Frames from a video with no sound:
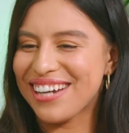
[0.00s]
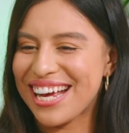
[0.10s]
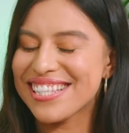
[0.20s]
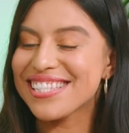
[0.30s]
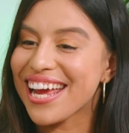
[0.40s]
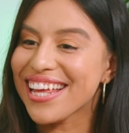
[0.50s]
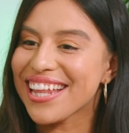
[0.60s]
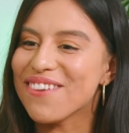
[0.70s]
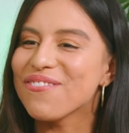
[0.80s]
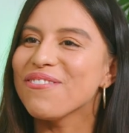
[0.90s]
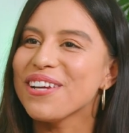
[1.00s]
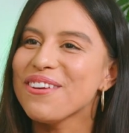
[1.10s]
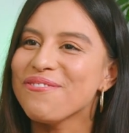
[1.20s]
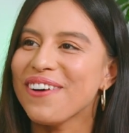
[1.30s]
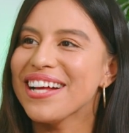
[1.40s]
I say that, but when
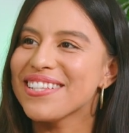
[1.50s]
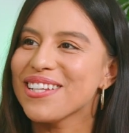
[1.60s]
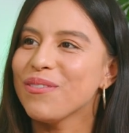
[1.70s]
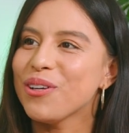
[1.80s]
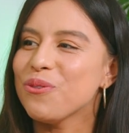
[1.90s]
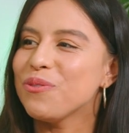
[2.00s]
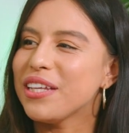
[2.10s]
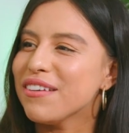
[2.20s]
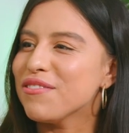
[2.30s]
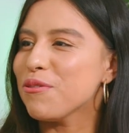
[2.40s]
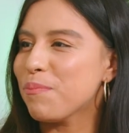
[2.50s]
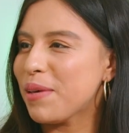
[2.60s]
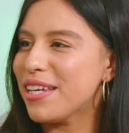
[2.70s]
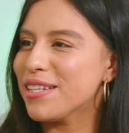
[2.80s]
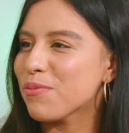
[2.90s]
you find someone who gives you
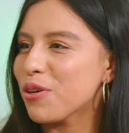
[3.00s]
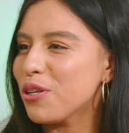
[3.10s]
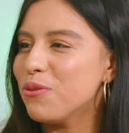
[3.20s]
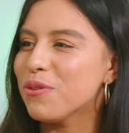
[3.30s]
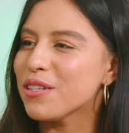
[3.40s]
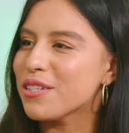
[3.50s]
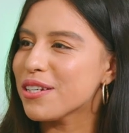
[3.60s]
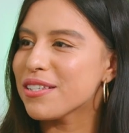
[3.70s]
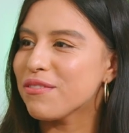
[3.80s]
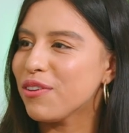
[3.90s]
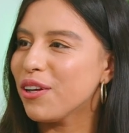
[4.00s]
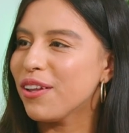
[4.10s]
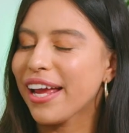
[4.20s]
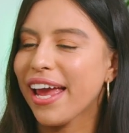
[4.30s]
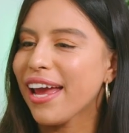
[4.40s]
peace, where you could just feel
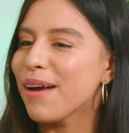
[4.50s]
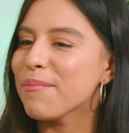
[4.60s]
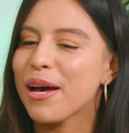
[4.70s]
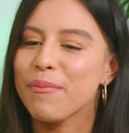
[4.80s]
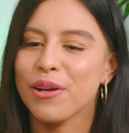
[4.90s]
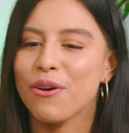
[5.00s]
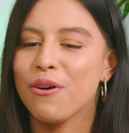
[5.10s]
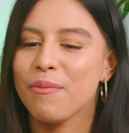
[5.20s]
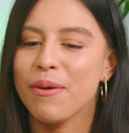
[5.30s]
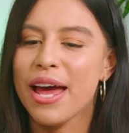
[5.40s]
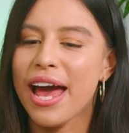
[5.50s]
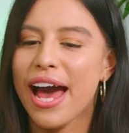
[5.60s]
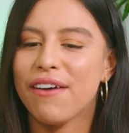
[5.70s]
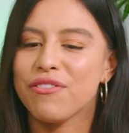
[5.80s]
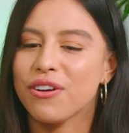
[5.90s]
like, hey, I'm coming home
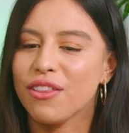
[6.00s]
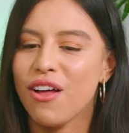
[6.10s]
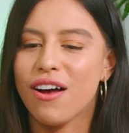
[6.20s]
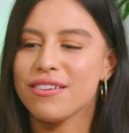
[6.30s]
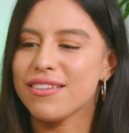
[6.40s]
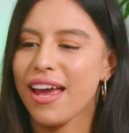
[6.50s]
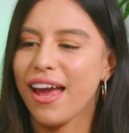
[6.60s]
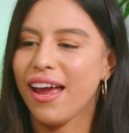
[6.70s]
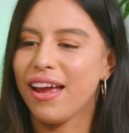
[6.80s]
after a long day.